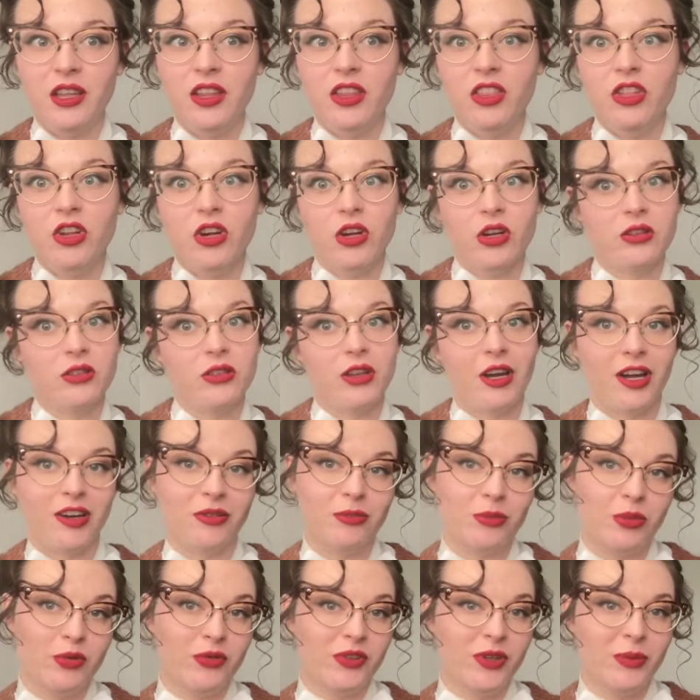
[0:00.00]
There are a lot of
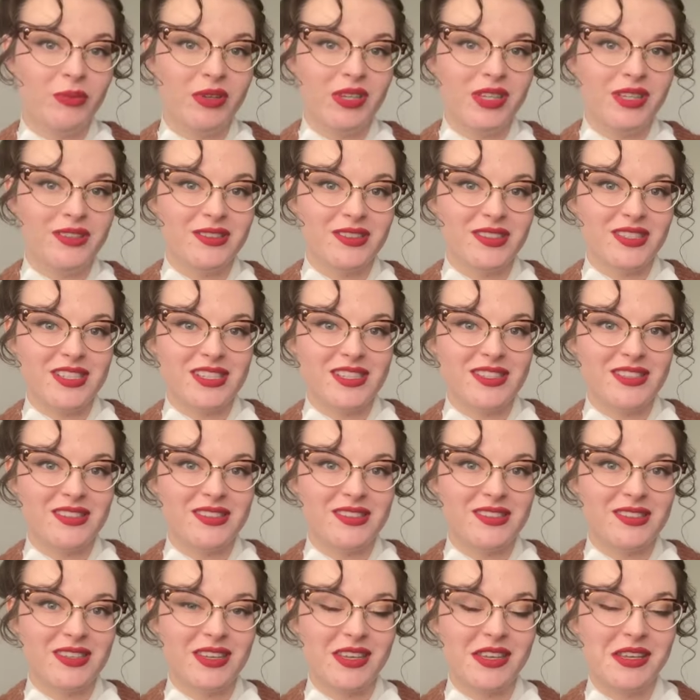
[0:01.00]
moving
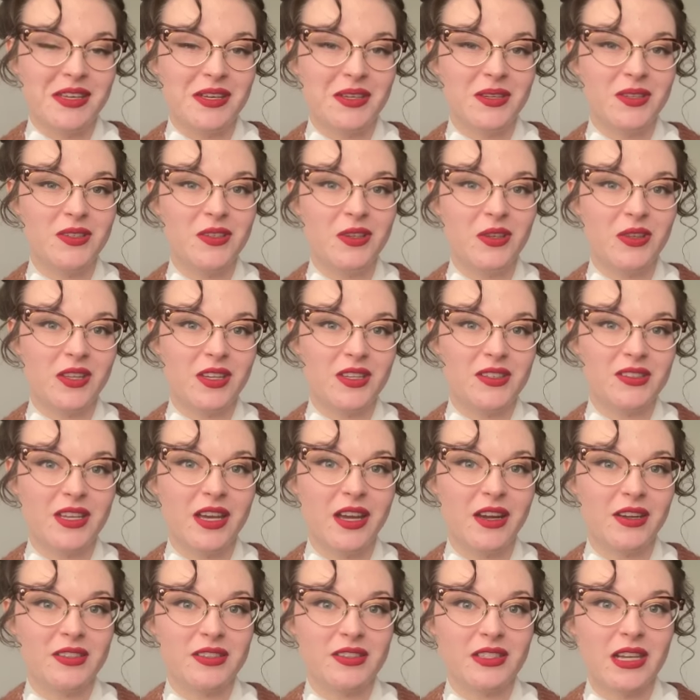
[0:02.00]
pieces to these
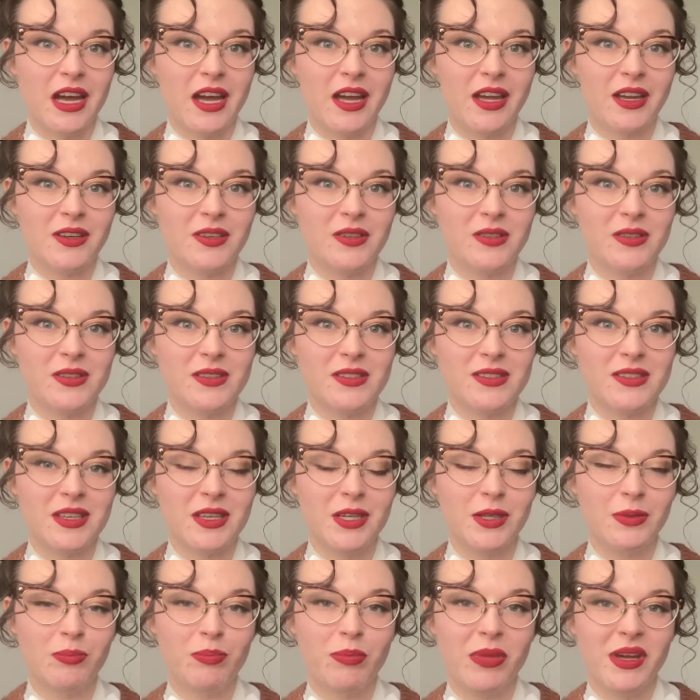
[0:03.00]
hairstyles,
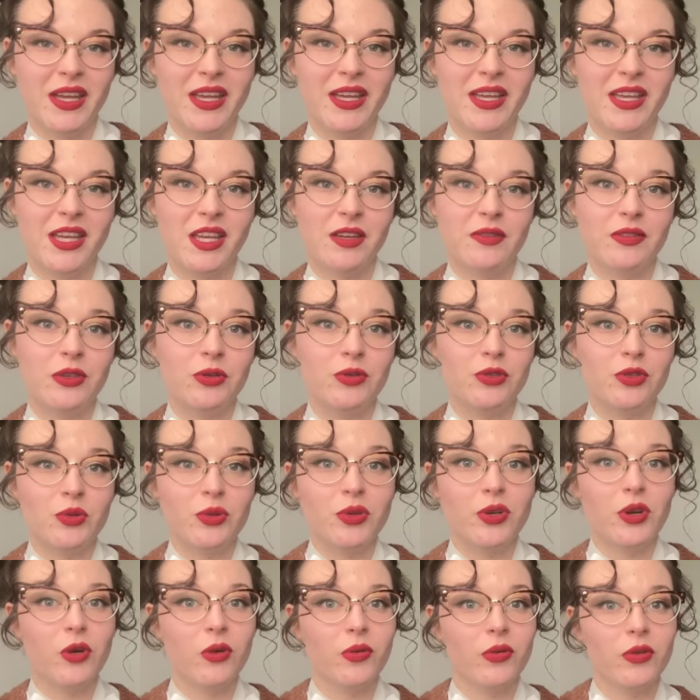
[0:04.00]
but if you do
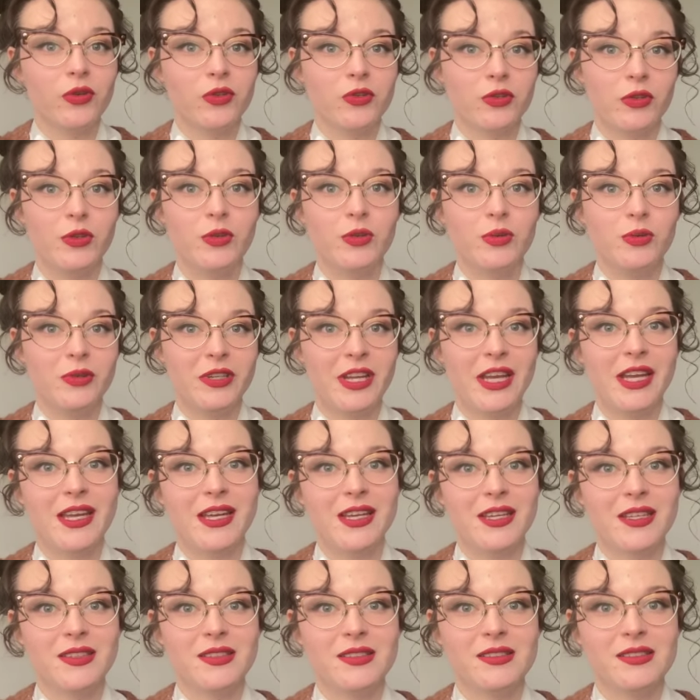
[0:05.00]
it over 2
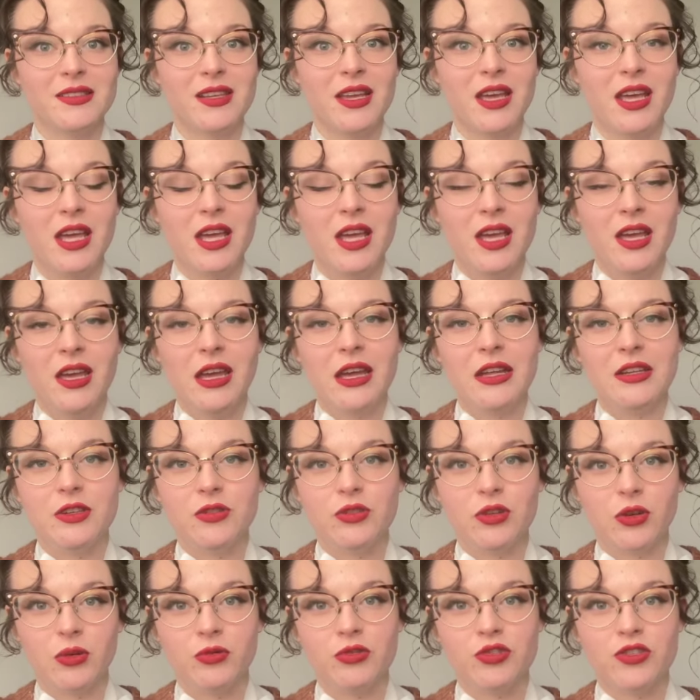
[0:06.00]
days and you
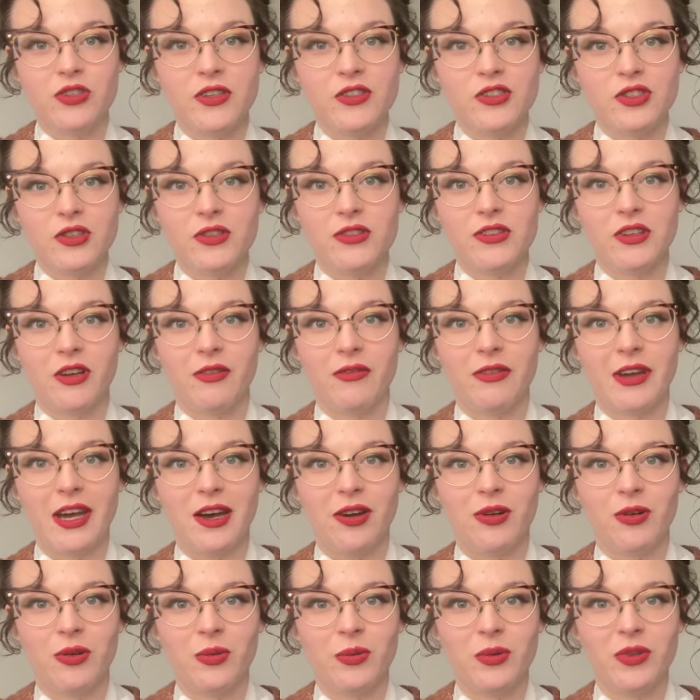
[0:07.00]
don't stress yourself
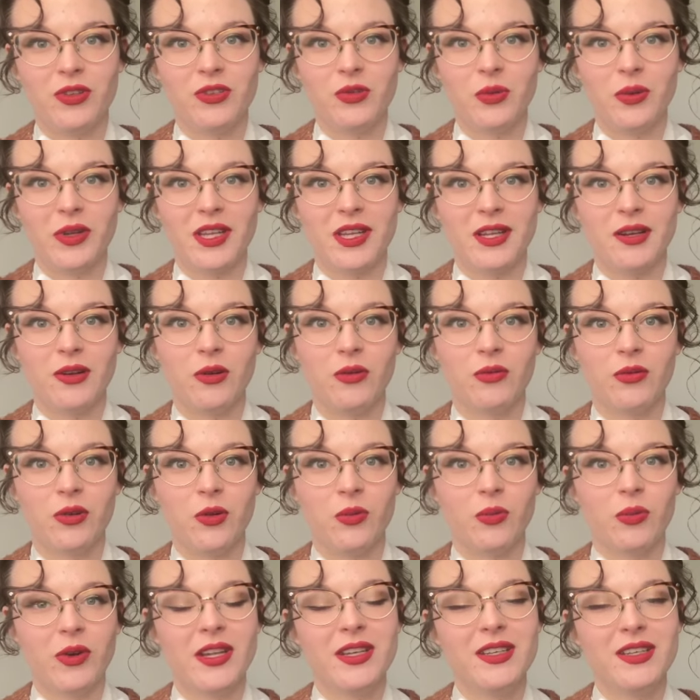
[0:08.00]
out with doing it over
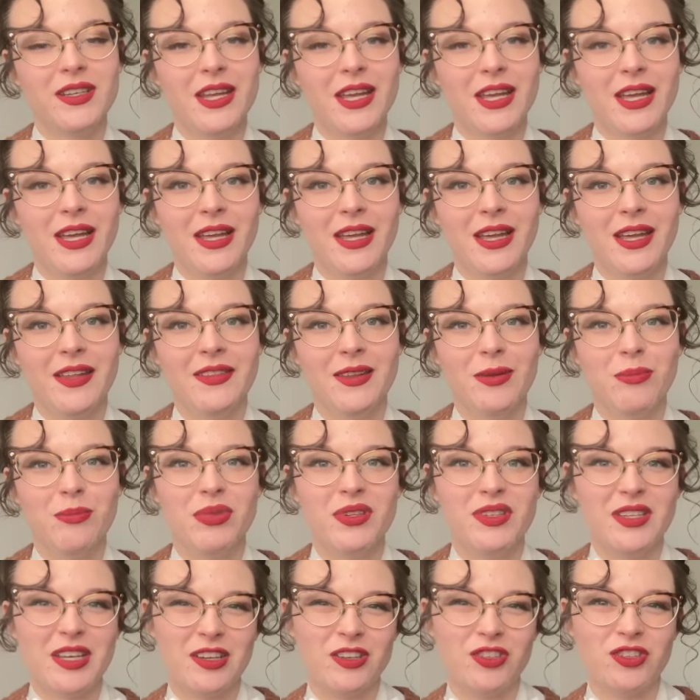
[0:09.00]
1 day and then
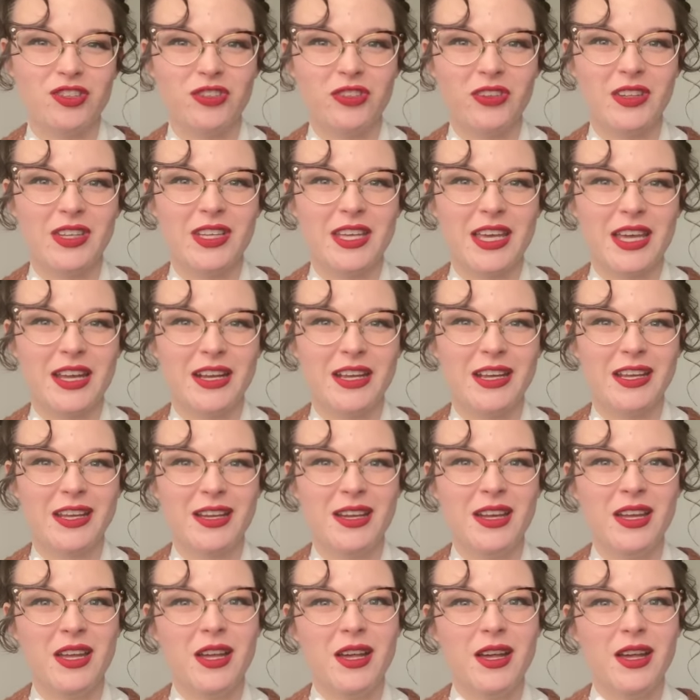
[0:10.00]
potentially getting
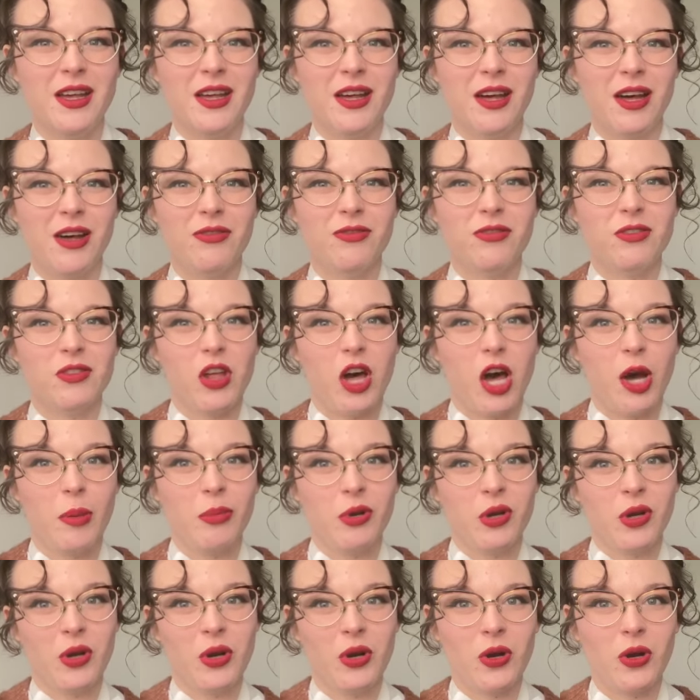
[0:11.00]
a flop
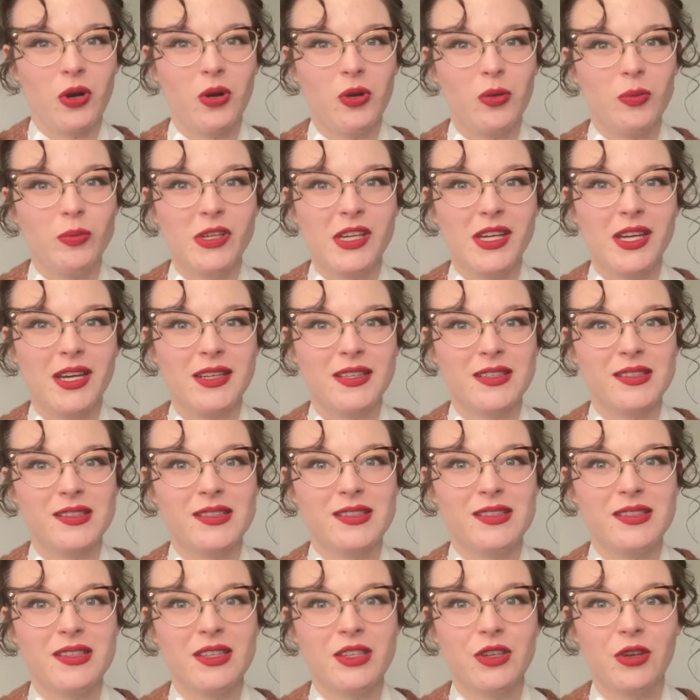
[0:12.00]
curl
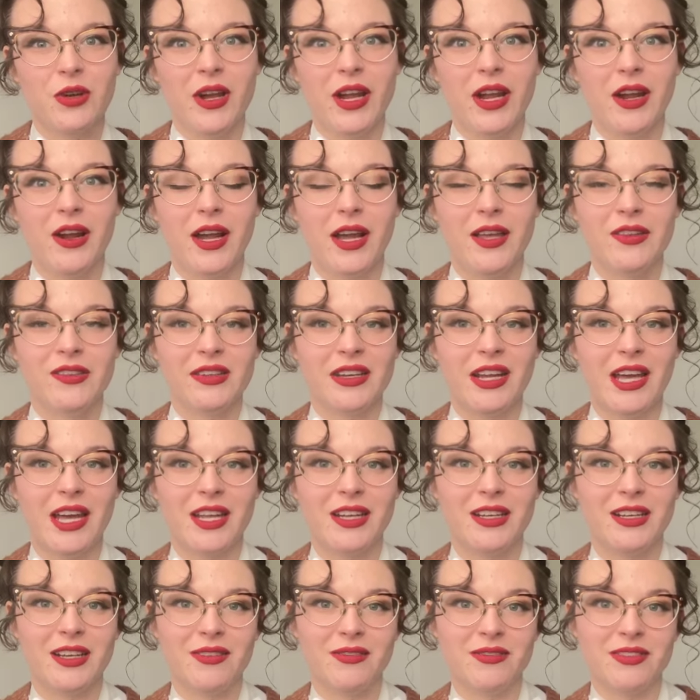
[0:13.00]
because your hair hasn't had
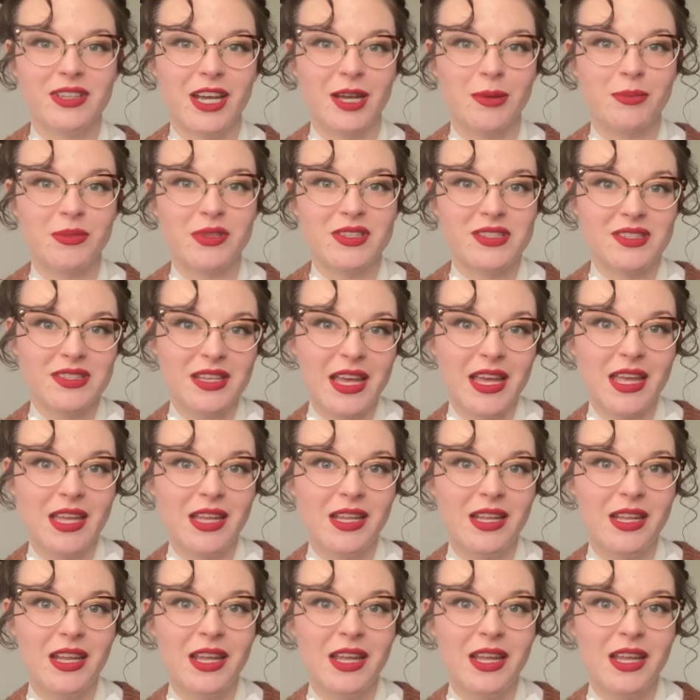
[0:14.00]
enough time to set